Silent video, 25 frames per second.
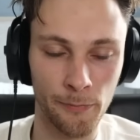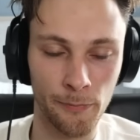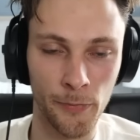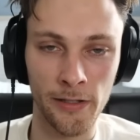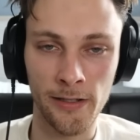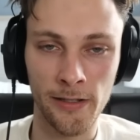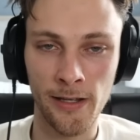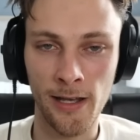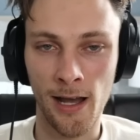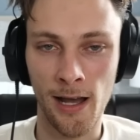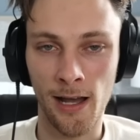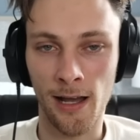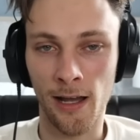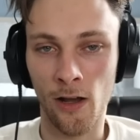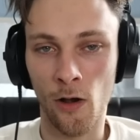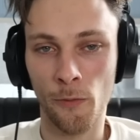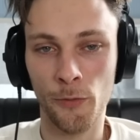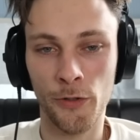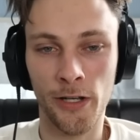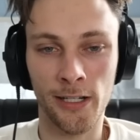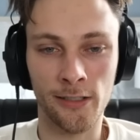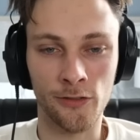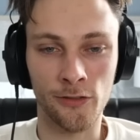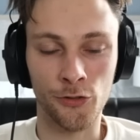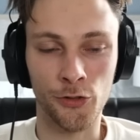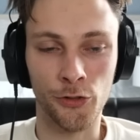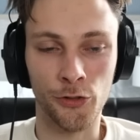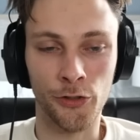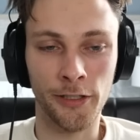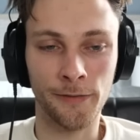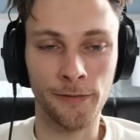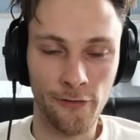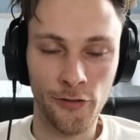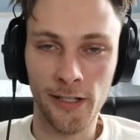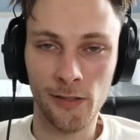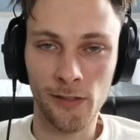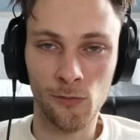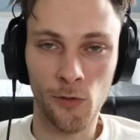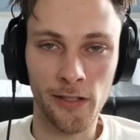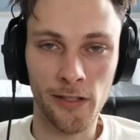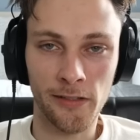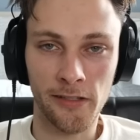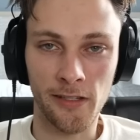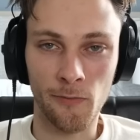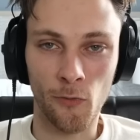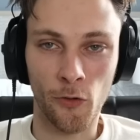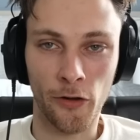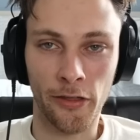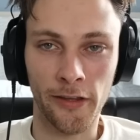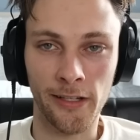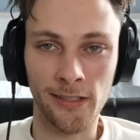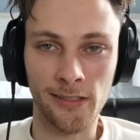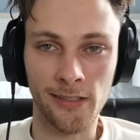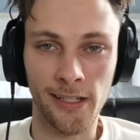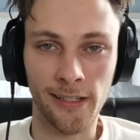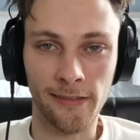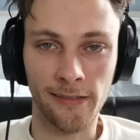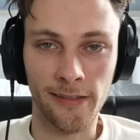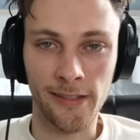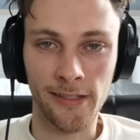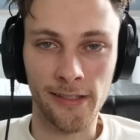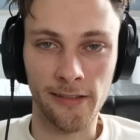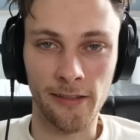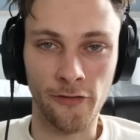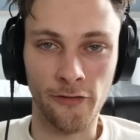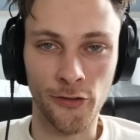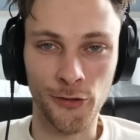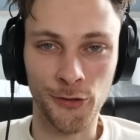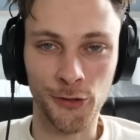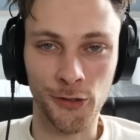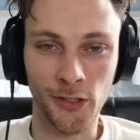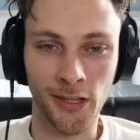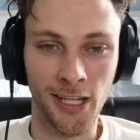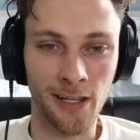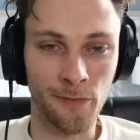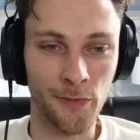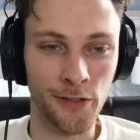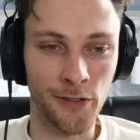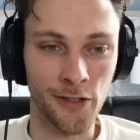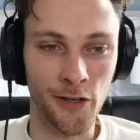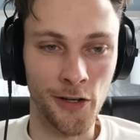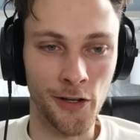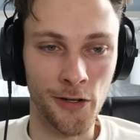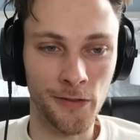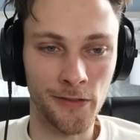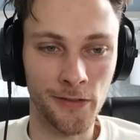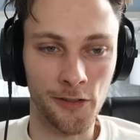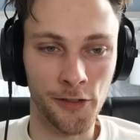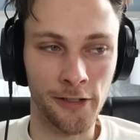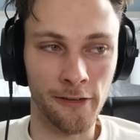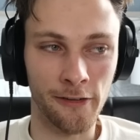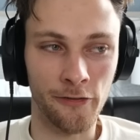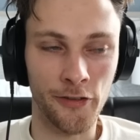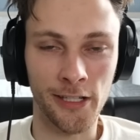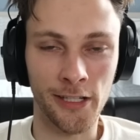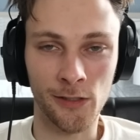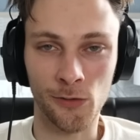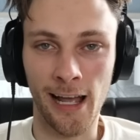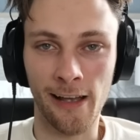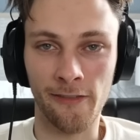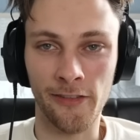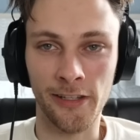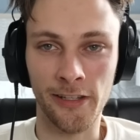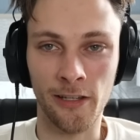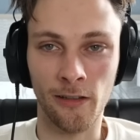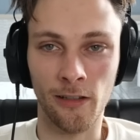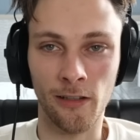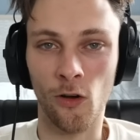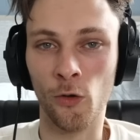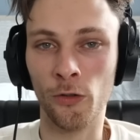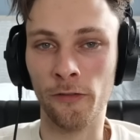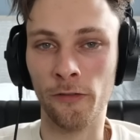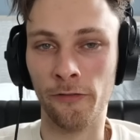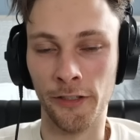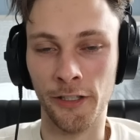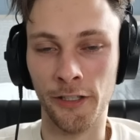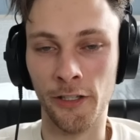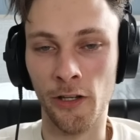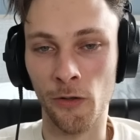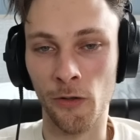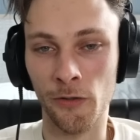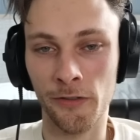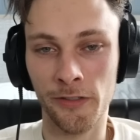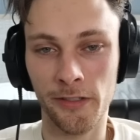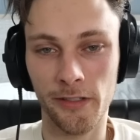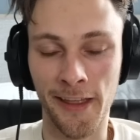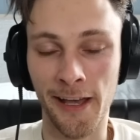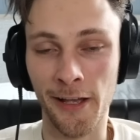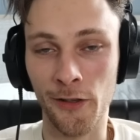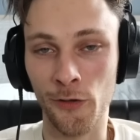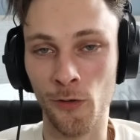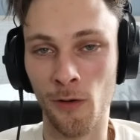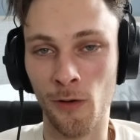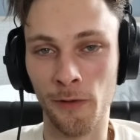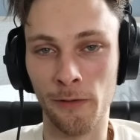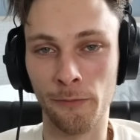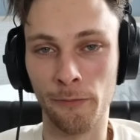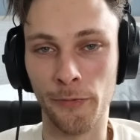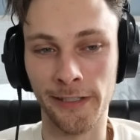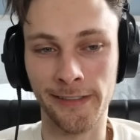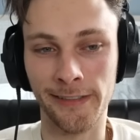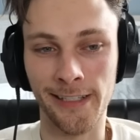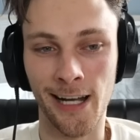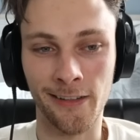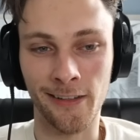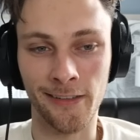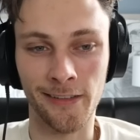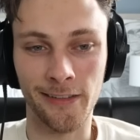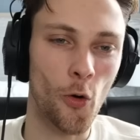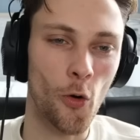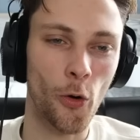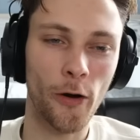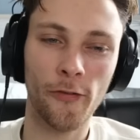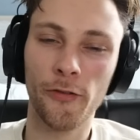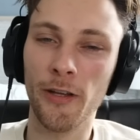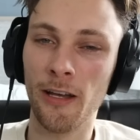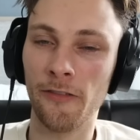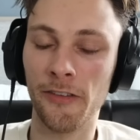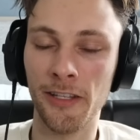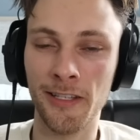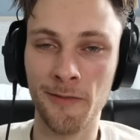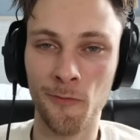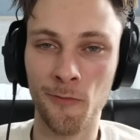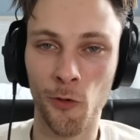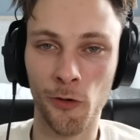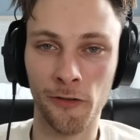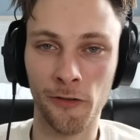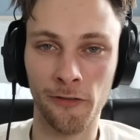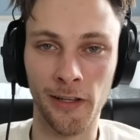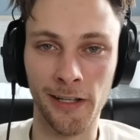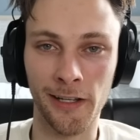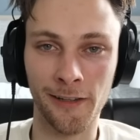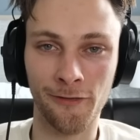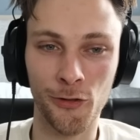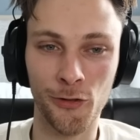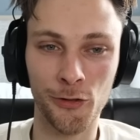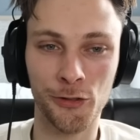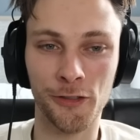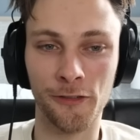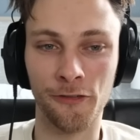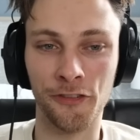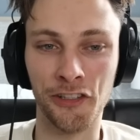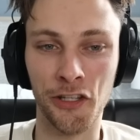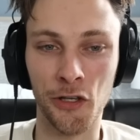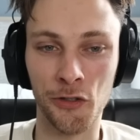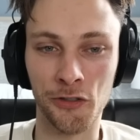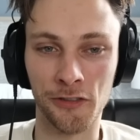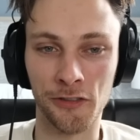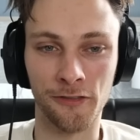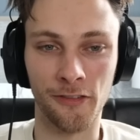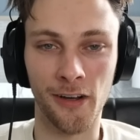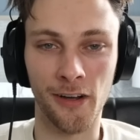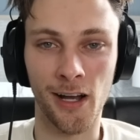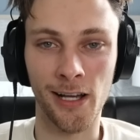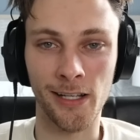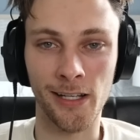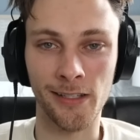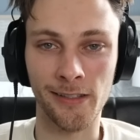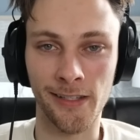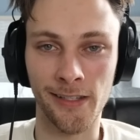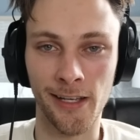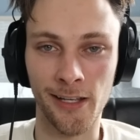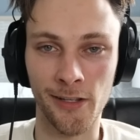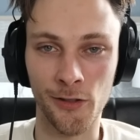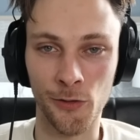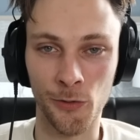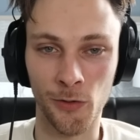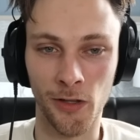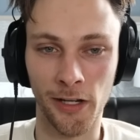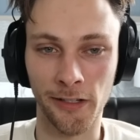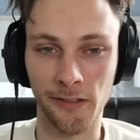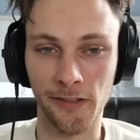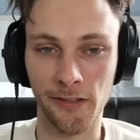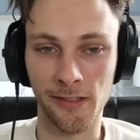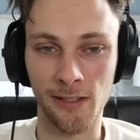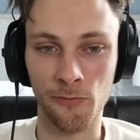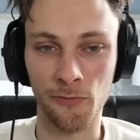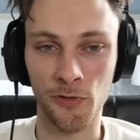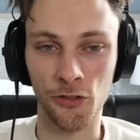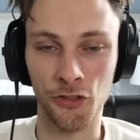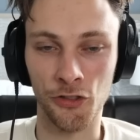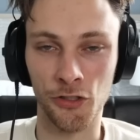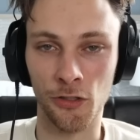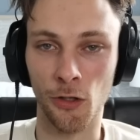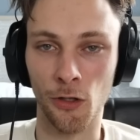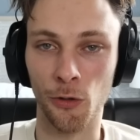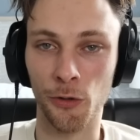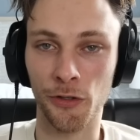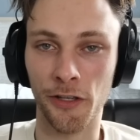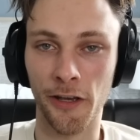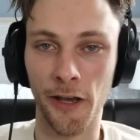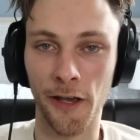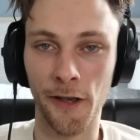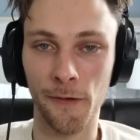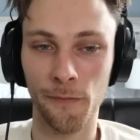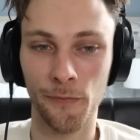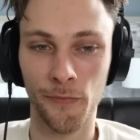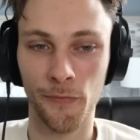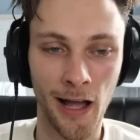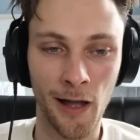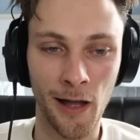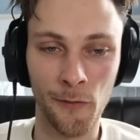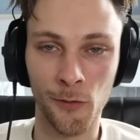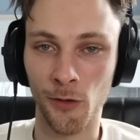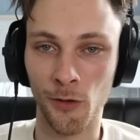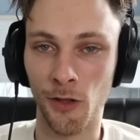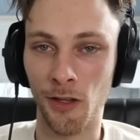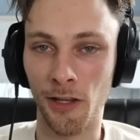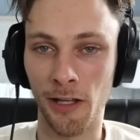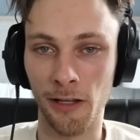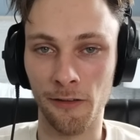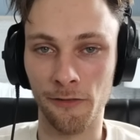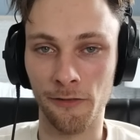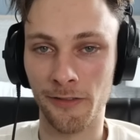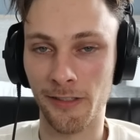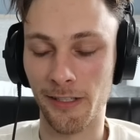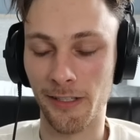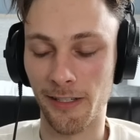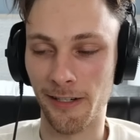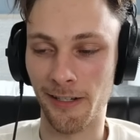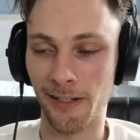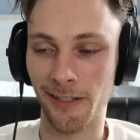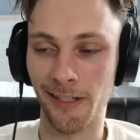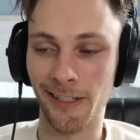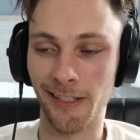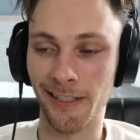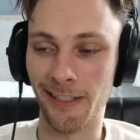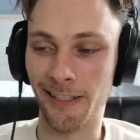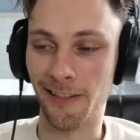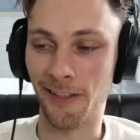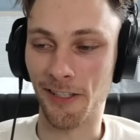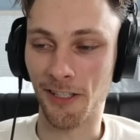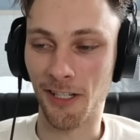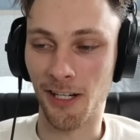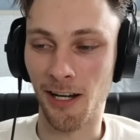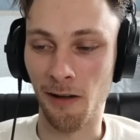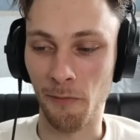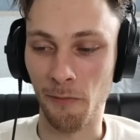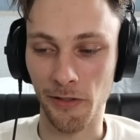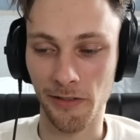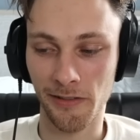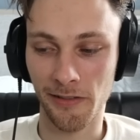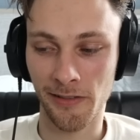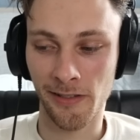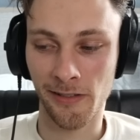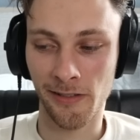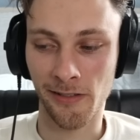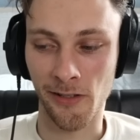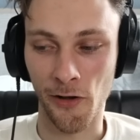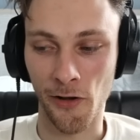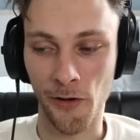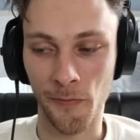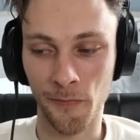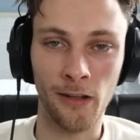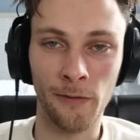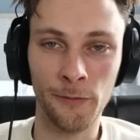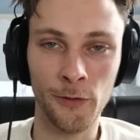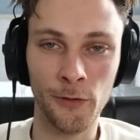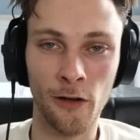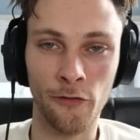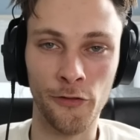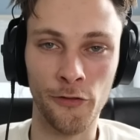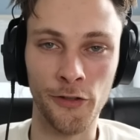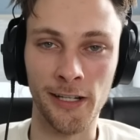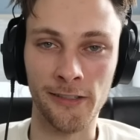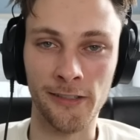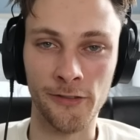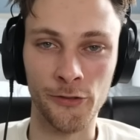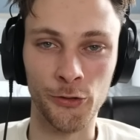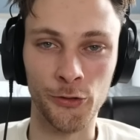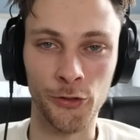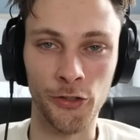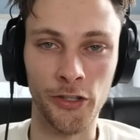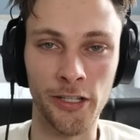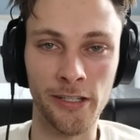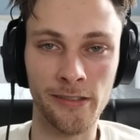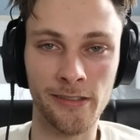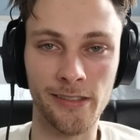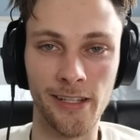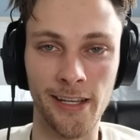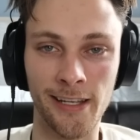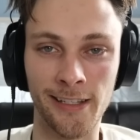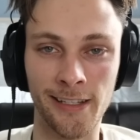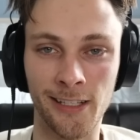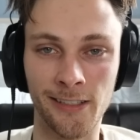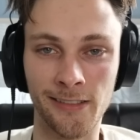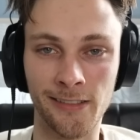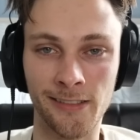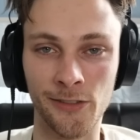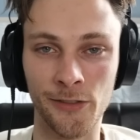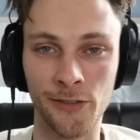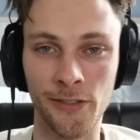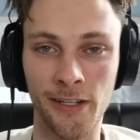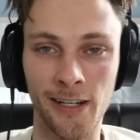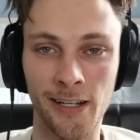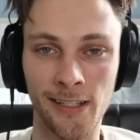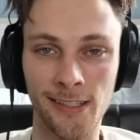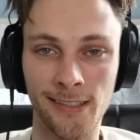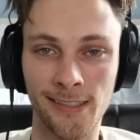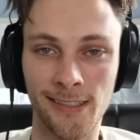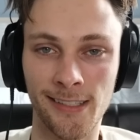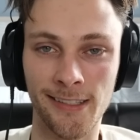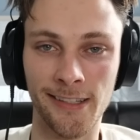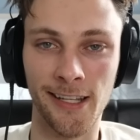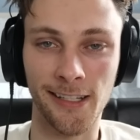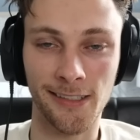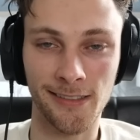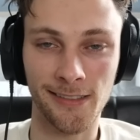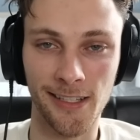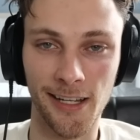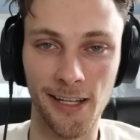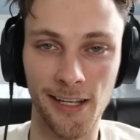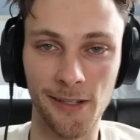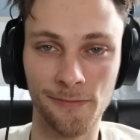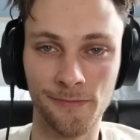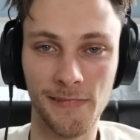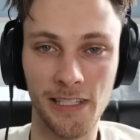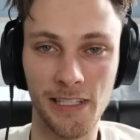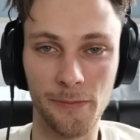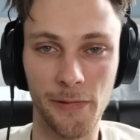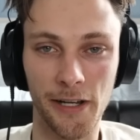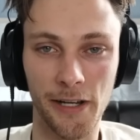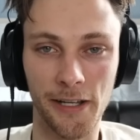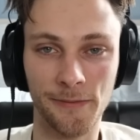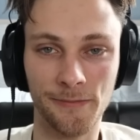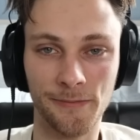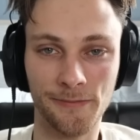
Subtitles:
But yeah, I hope you guys enjoyed. If you guys want to see more things like this in the future, let me know. Or if you guys have any old videos that you want me to break down, or if you have any more of like future videos or vines that you would like to see me geolocate, I would love to hear any in the comments. So let me know if you guys enjoyed this, and I'll see you guys next time. Goodbye.